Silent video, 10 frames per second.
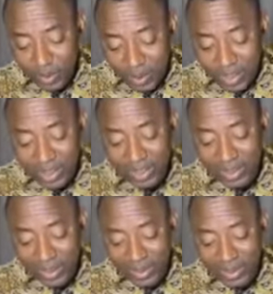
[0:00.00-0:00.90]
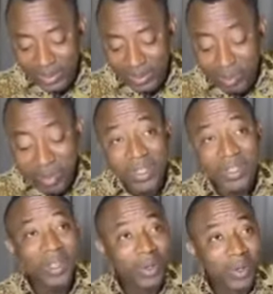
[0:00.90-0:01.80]
$20 from
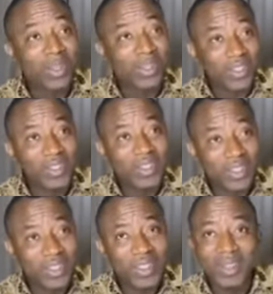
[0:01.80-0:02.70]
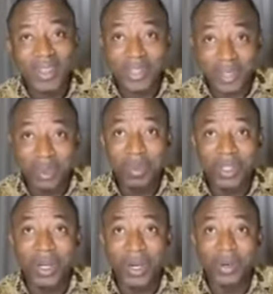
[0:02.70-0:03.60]
Pigeon Lewis. You guys know
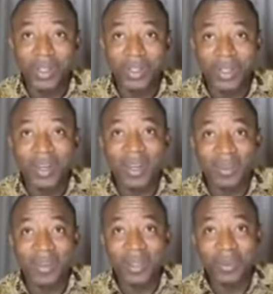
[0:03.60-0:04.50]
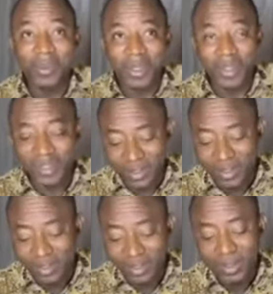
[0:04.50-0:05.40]
Pigeon Lewis on Facebook.
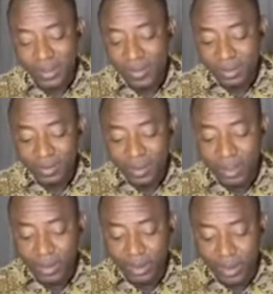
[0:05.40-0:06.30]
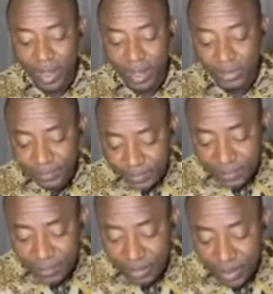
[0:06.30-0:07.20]
Very good guy.
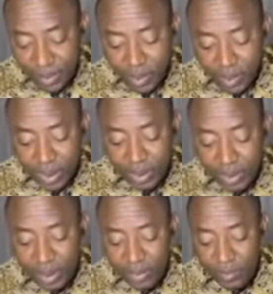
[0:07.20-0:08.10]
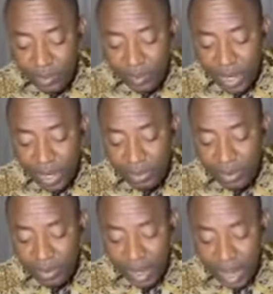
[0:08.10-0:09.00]
$20 from
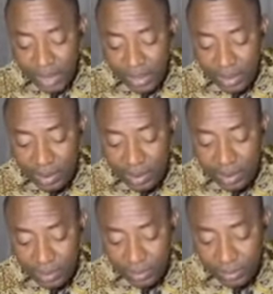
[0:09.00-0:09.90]
Olabi Akinyode.